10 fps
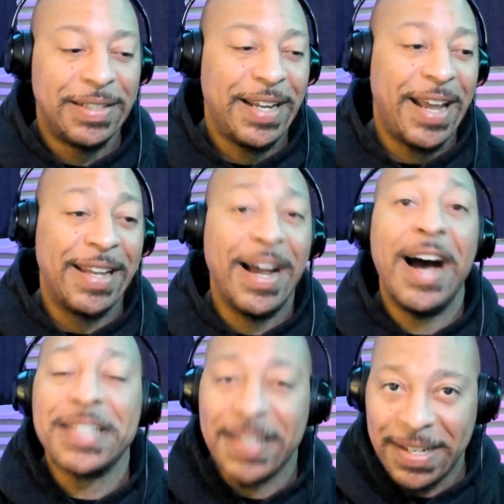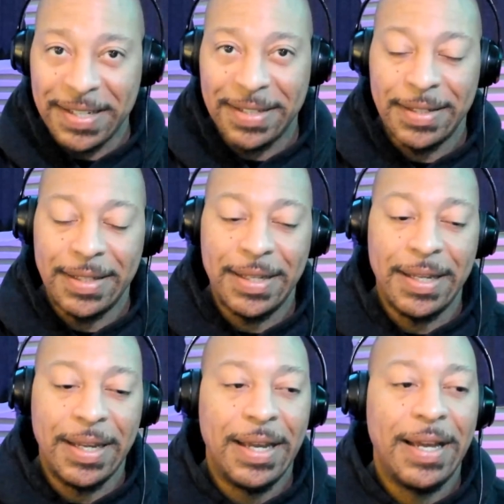and hustling,
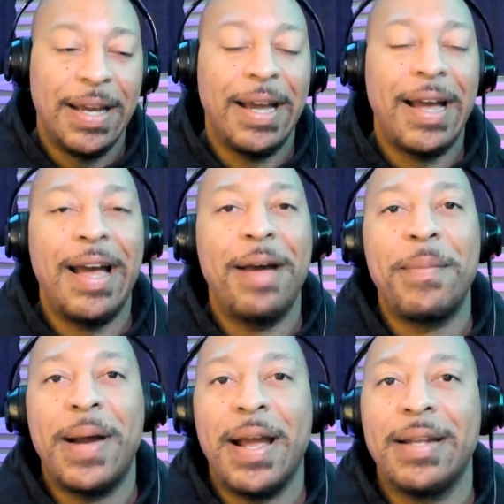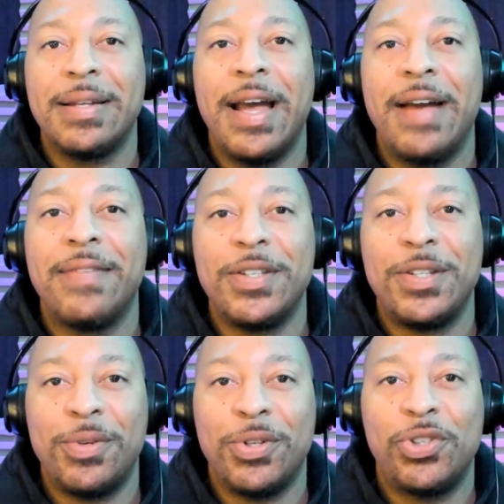I might have to
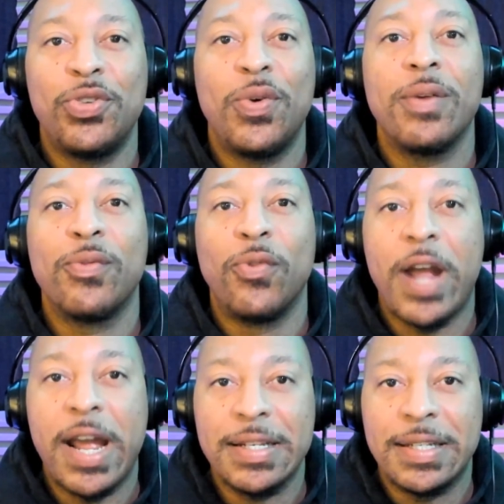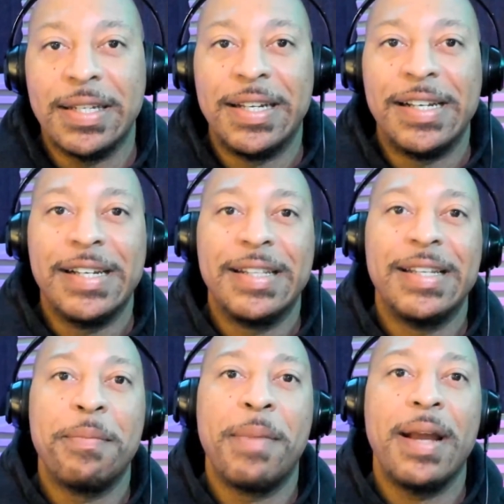do a short rant
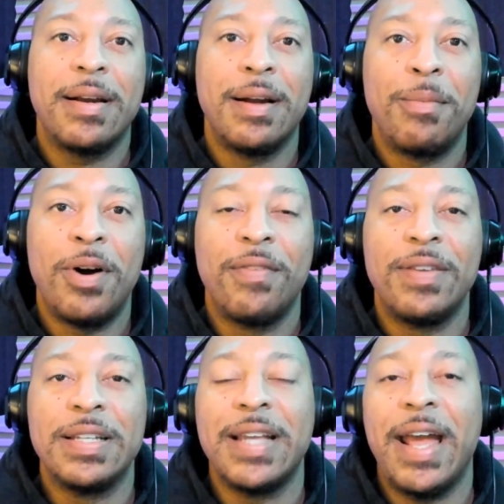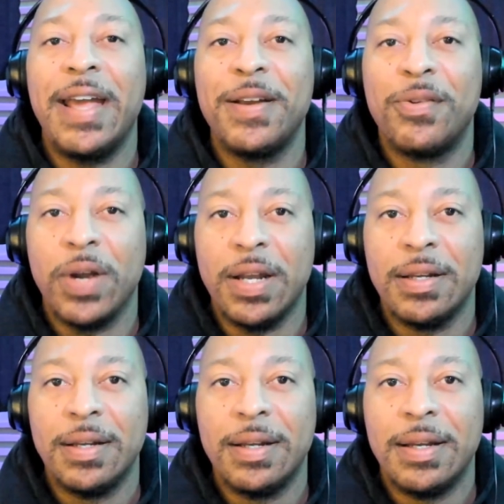that might come off as angry.
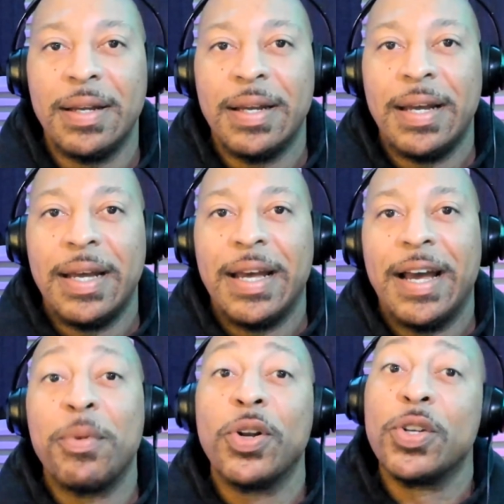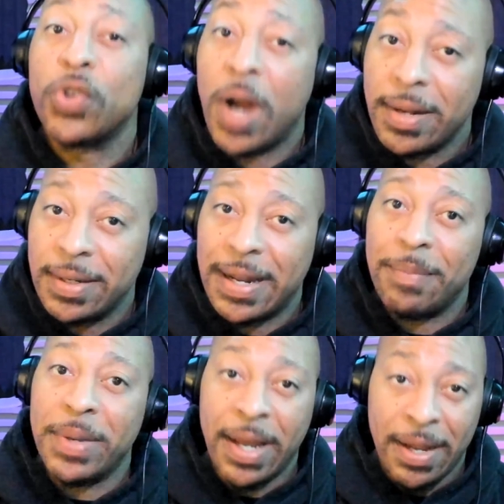I'm going to try to
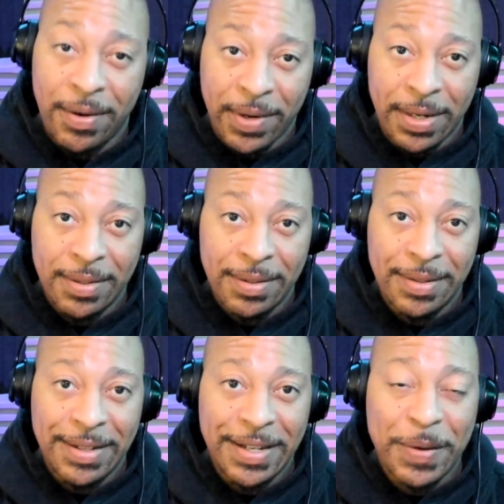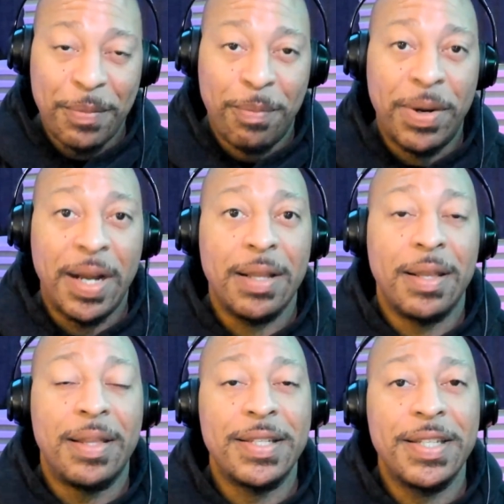not be angry, but
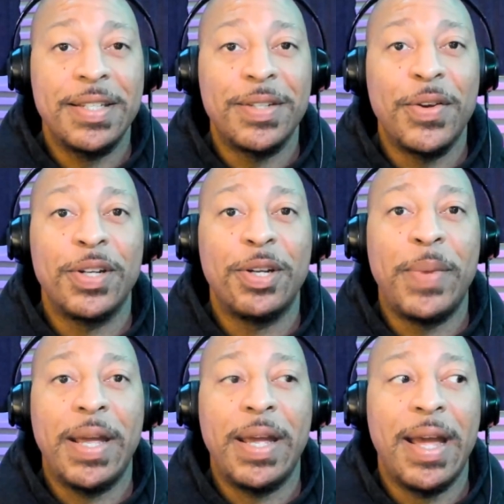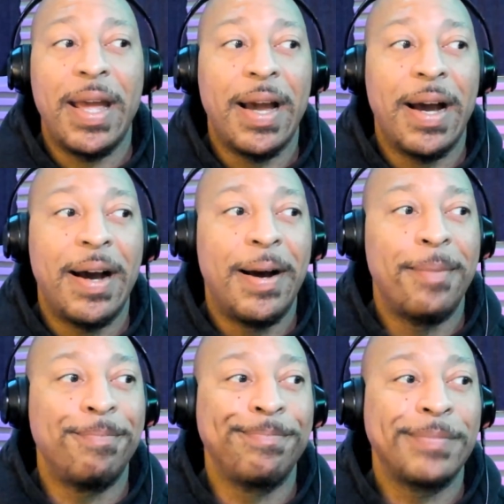this is going to be
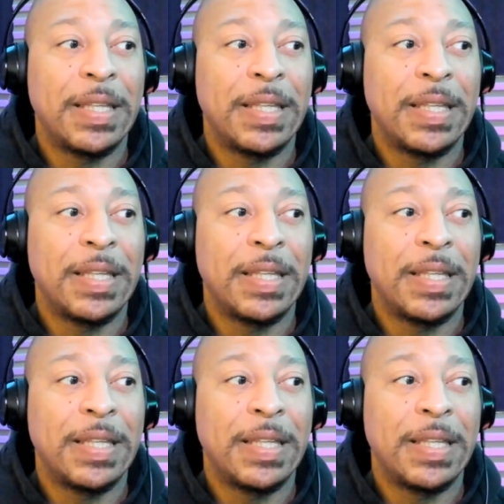I'm